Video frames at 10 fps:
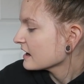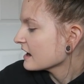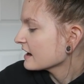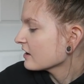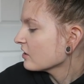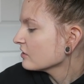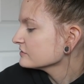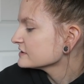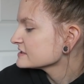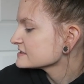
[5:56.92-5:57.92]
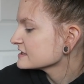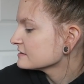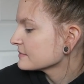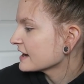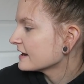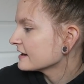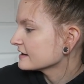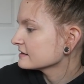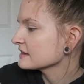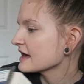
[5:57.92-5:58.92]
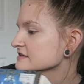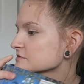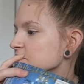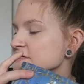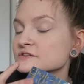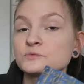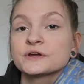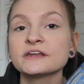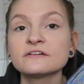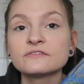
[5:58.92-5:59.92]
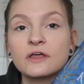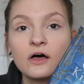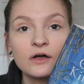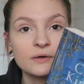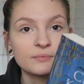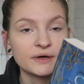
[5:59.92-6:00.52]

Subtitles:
I hauled this in my last week's reading vlog,